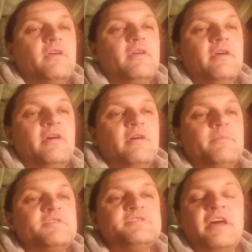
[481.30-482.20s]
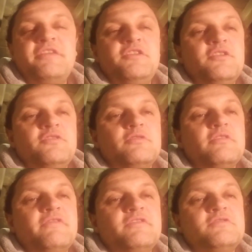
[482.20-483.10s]
There's nothing you can do
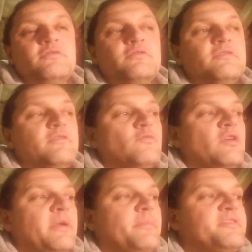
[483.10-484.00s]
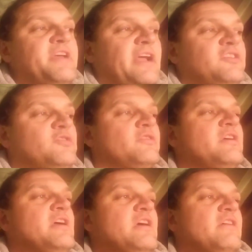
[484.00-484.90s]
to really protect
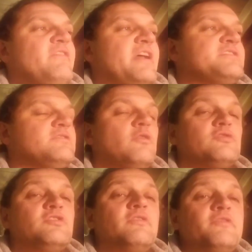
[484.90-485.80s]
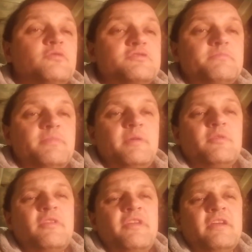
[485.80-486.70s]
your finances long term. For those people
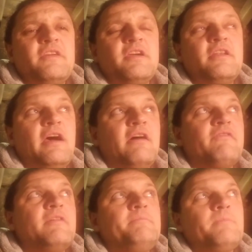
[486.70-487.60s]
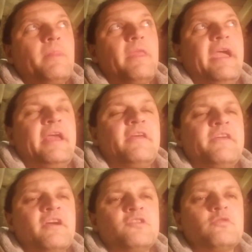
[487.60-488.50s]
that think they can have
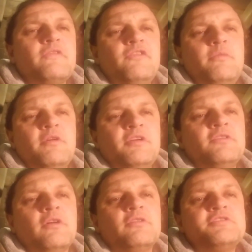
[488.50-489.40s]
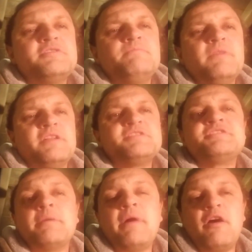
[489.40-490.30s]
anything under a few $1 million and
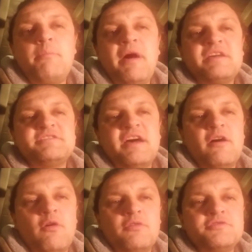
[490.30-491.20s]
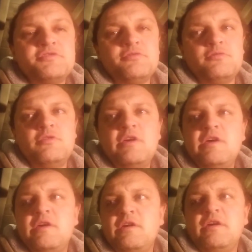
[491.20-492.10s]
somehow pass that on to
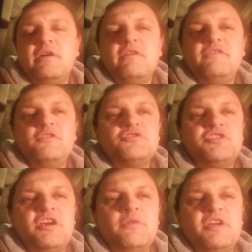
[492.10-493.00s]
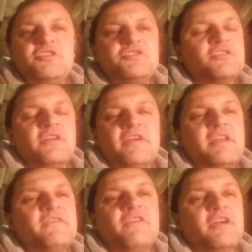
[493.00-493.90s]
future generations, you're living in
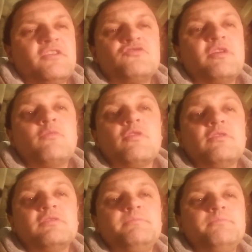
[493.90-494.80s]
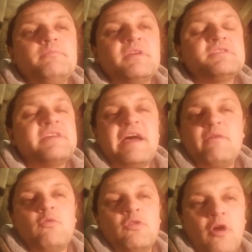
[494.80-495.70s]
a fucking dream world, because
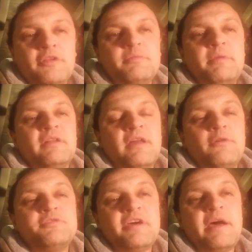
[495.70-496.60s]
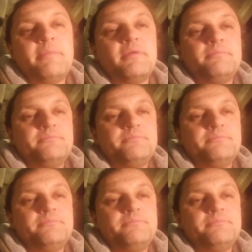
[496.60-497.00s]
that will not be allowed to happen.